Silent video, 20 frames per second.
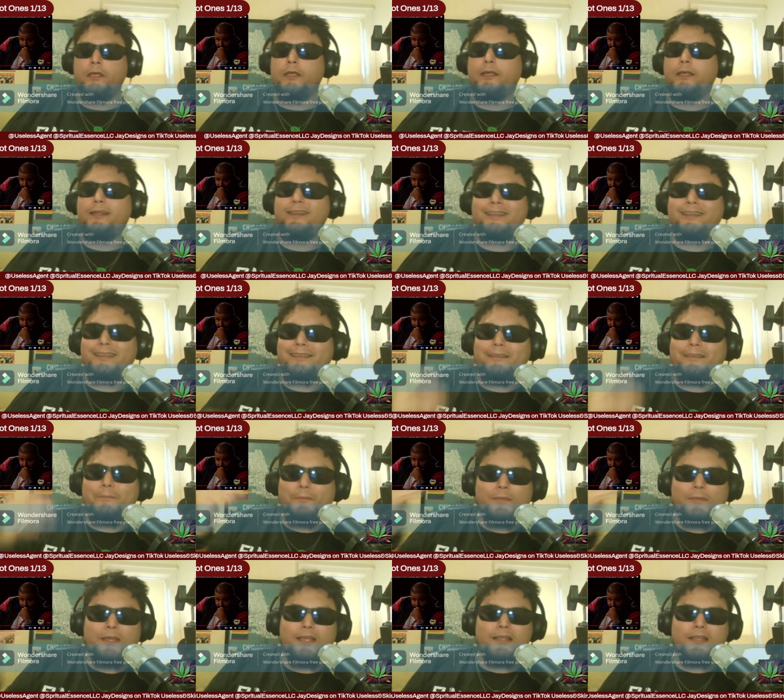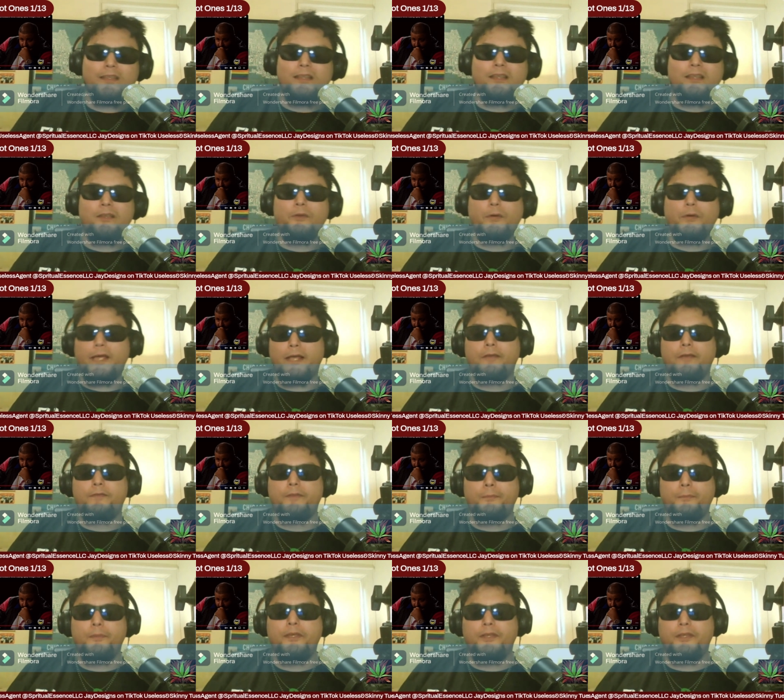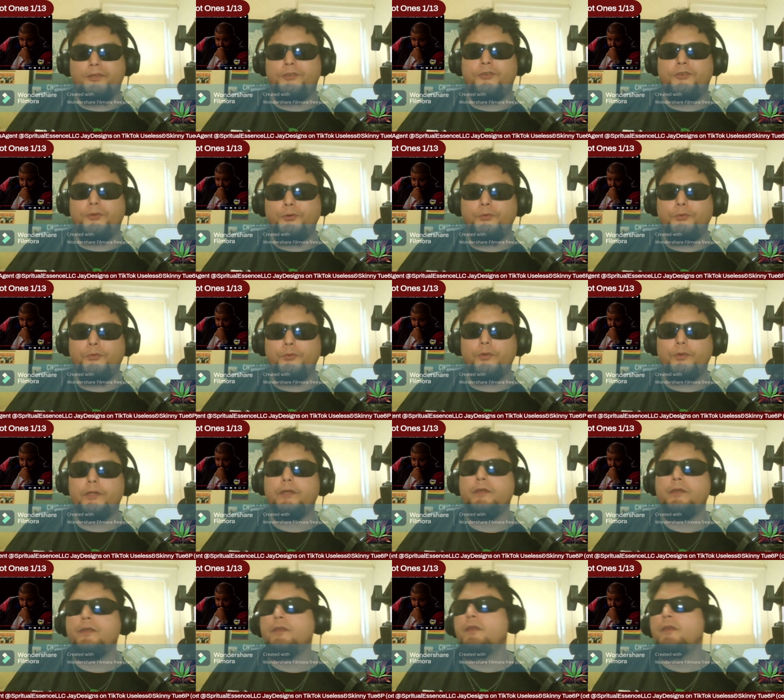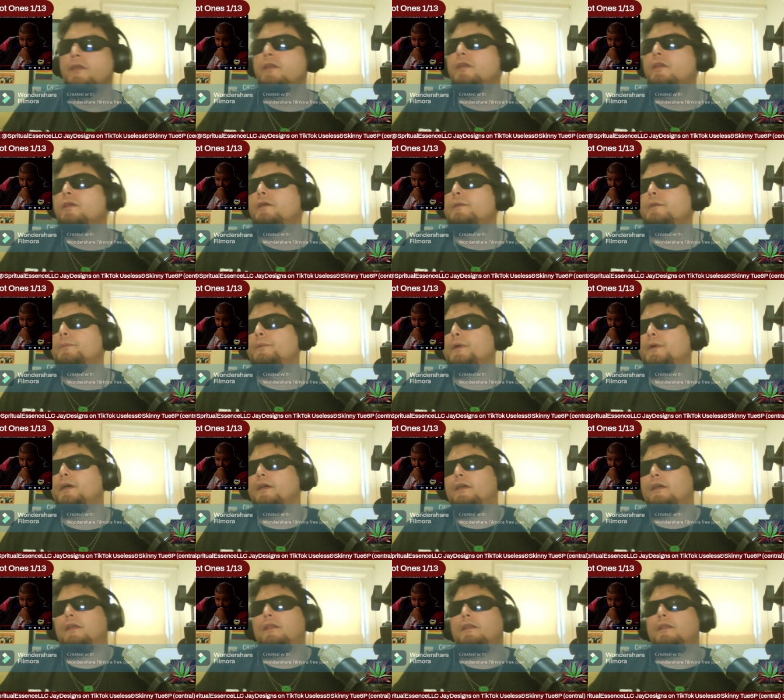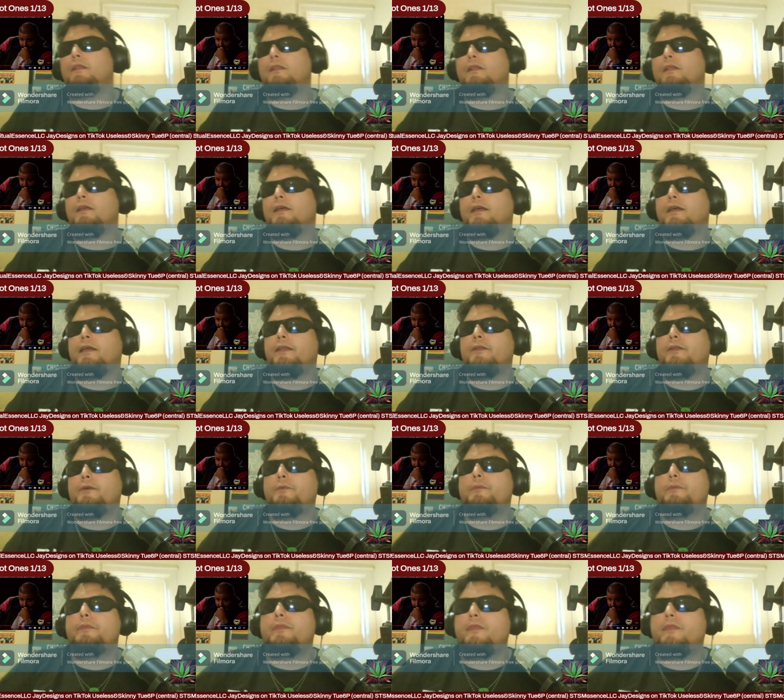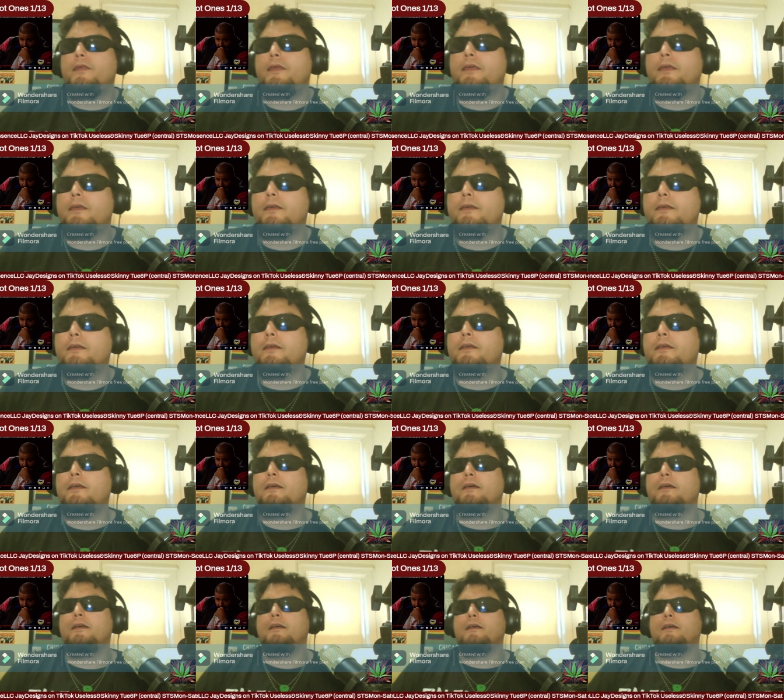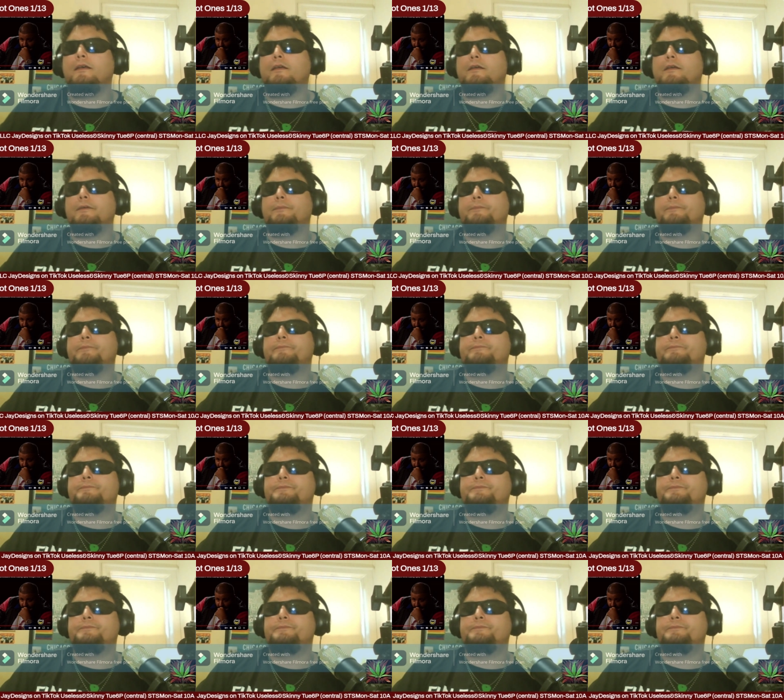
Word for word: It doesn't mean that you have to be a dude, but I don't think um,